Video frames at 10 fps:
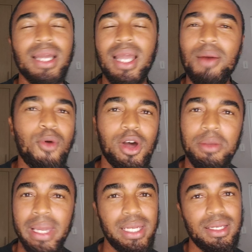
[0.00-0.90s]
Come
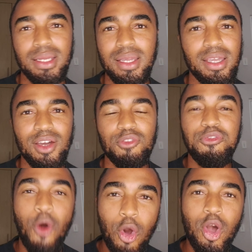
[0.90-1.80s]
on, man.
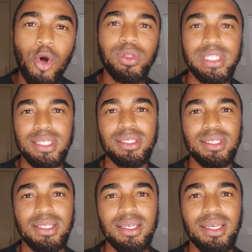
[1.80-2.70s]
Four goals
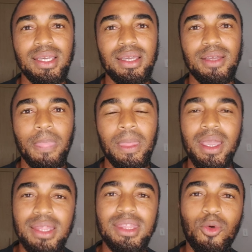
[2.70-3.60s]

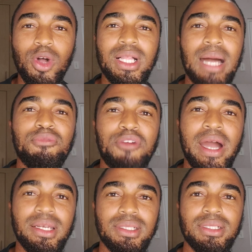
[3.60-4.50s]
in the World Cup
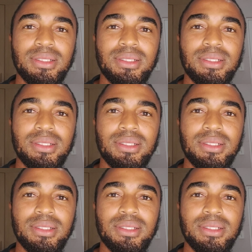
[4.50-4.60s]
final.